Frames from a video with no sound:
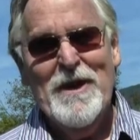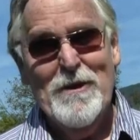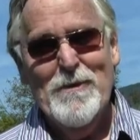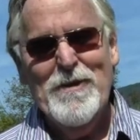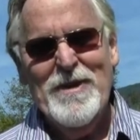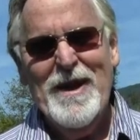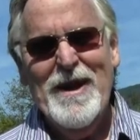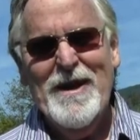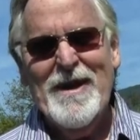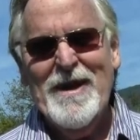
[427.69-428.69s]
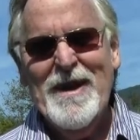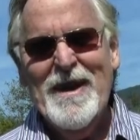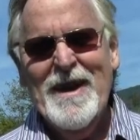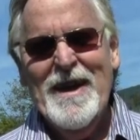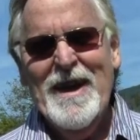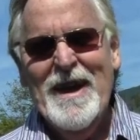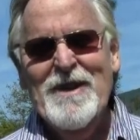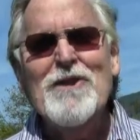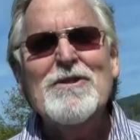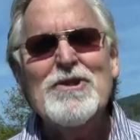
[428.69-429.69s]
You'll be there
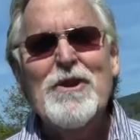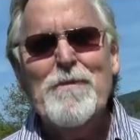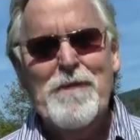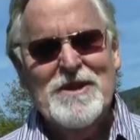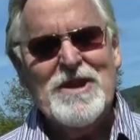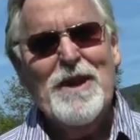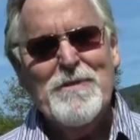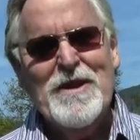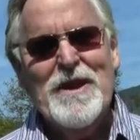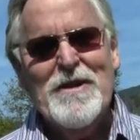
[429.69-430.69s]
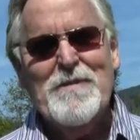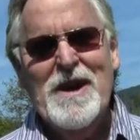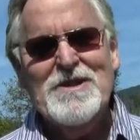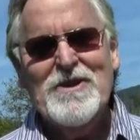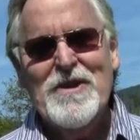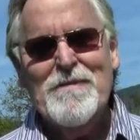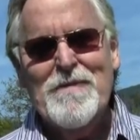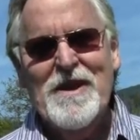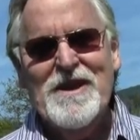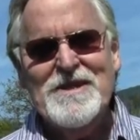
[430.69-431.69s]
in your secret place. I'll be there in my
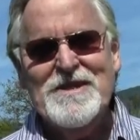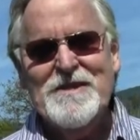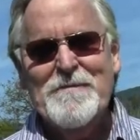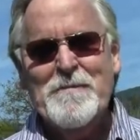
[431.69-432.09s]
secret place.